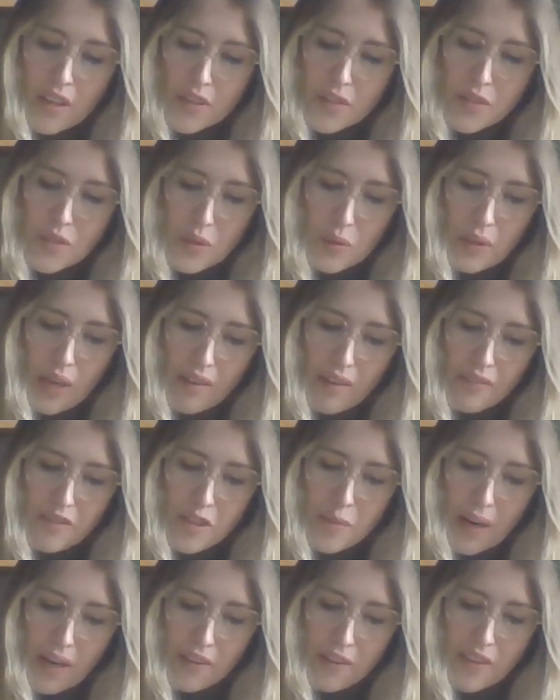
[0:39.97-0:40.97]
soon after
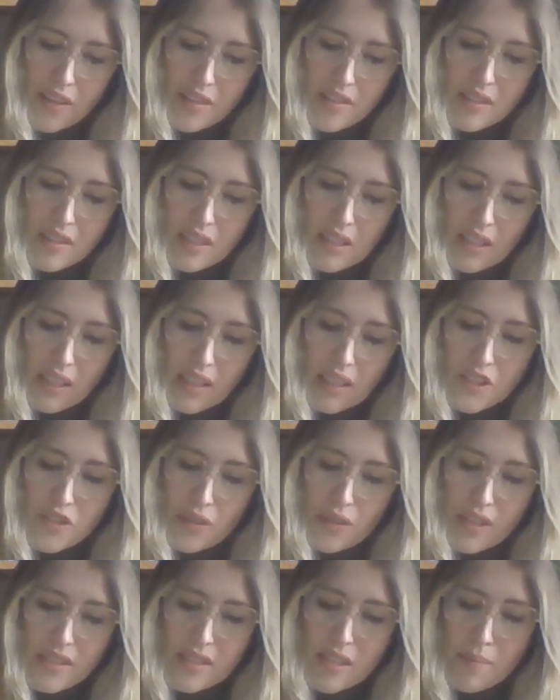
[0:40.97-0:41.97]
breakfast, he
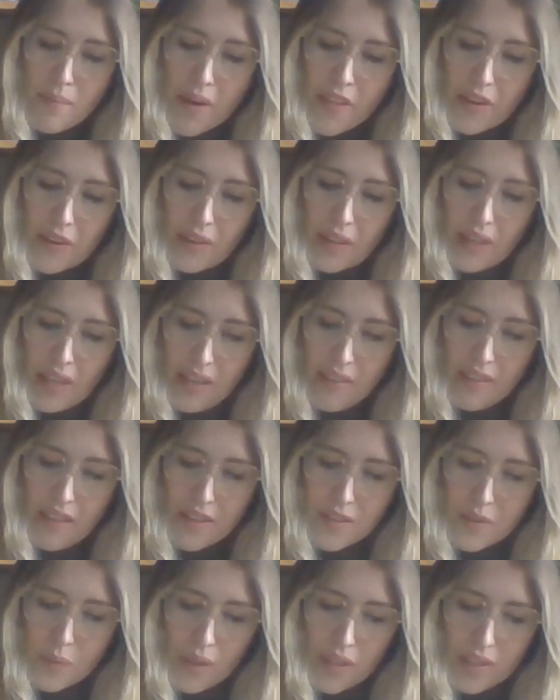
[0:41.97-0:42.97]
addressed the mother in
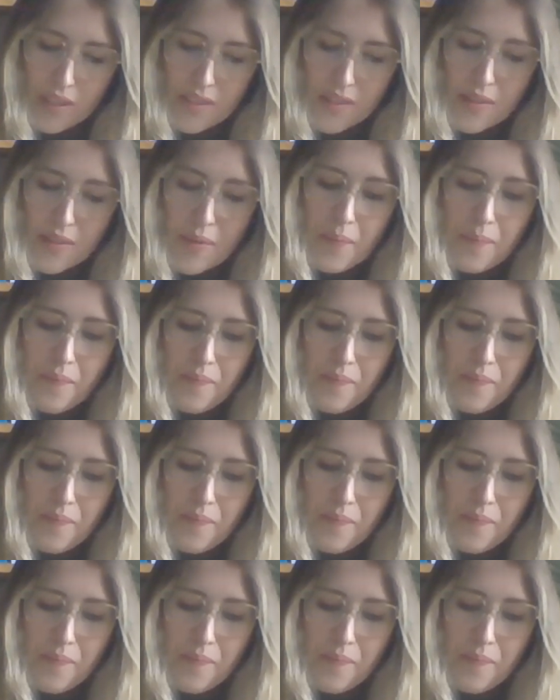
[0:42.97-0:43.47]
these words.